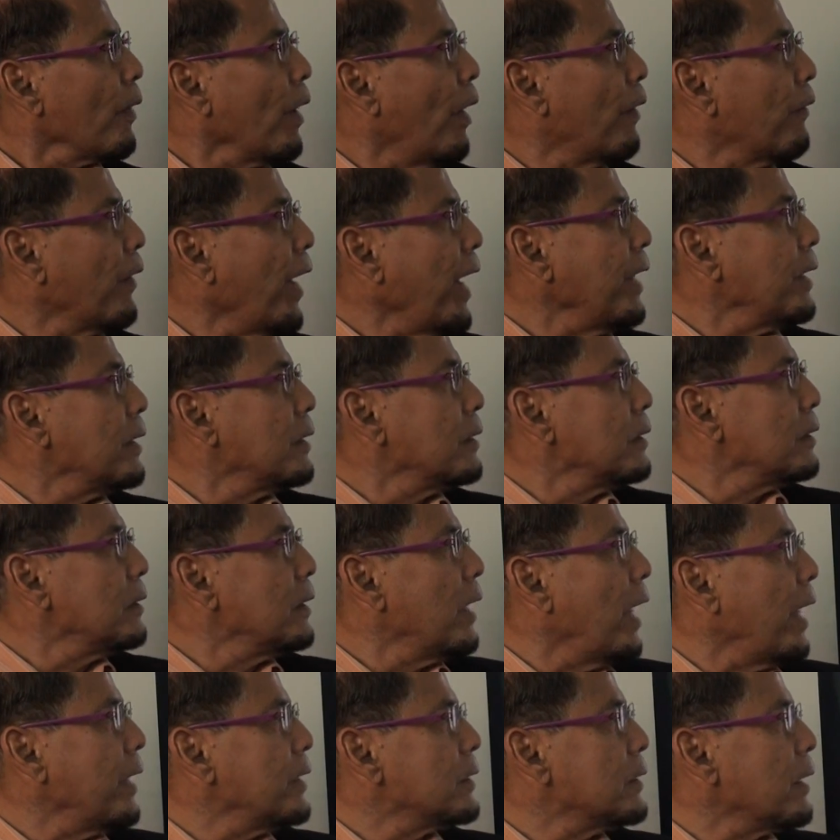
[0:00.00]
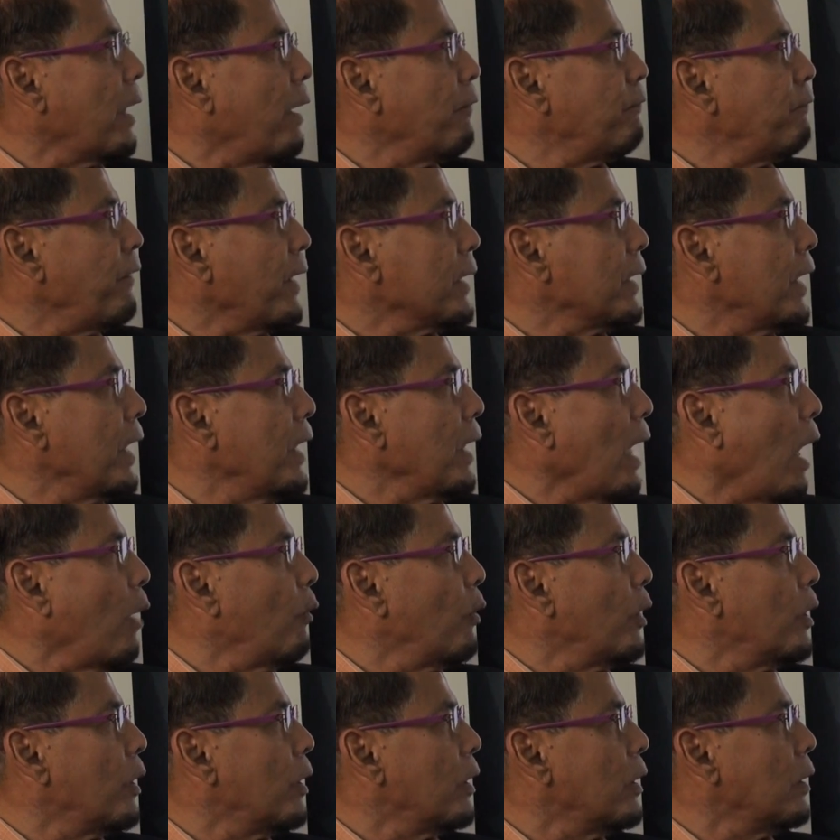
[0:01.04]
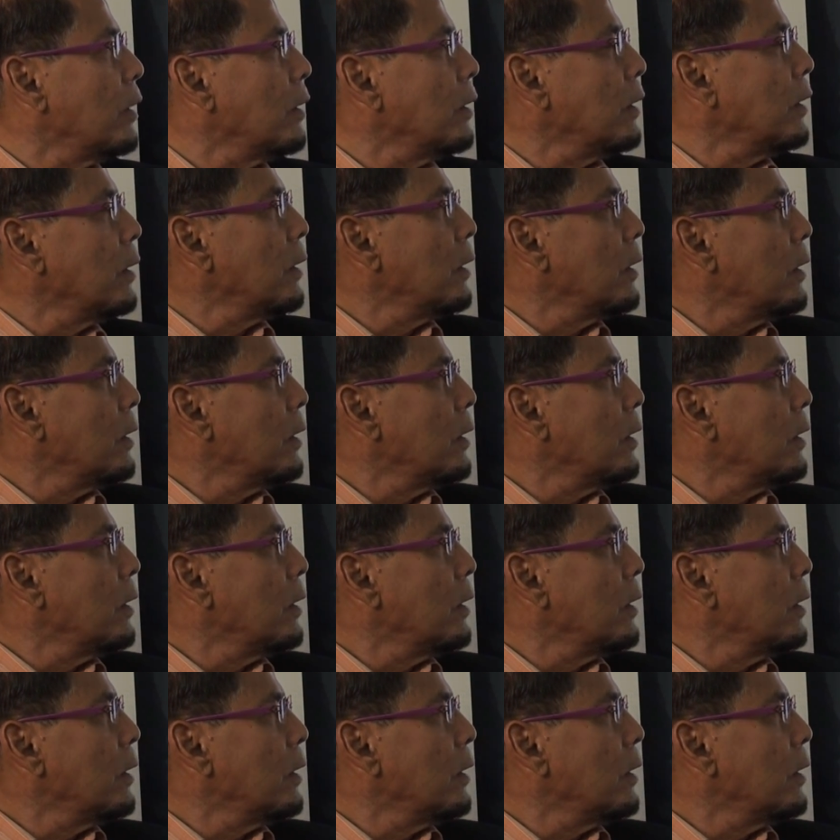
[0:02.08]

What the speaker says: Alright, that is affecting our